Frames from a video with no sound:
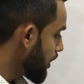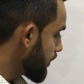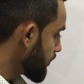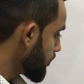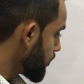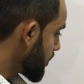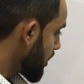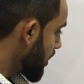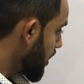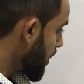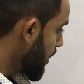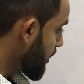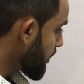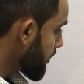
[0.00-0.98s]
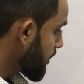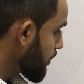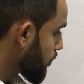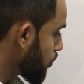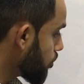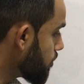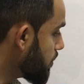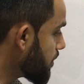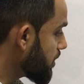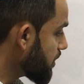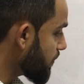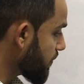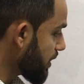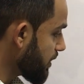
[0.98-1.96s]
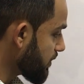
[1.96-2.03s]
So the r could be
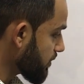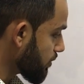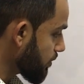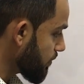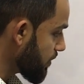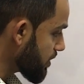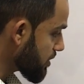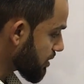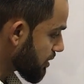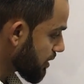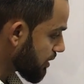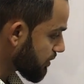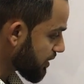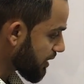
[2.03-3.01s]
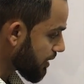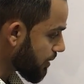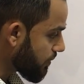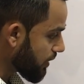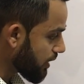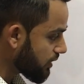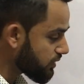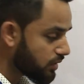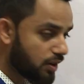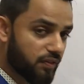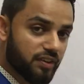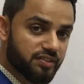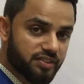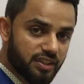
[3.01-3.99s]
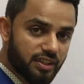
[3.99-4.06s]
different on which the circumference of
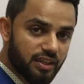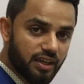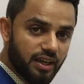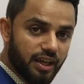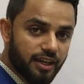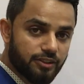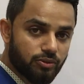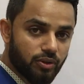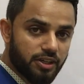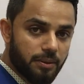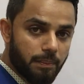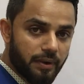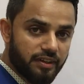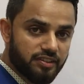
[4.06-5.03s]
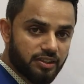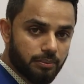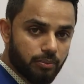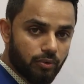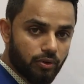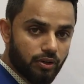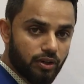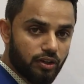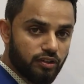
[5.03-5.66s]
a circle actually depends upon.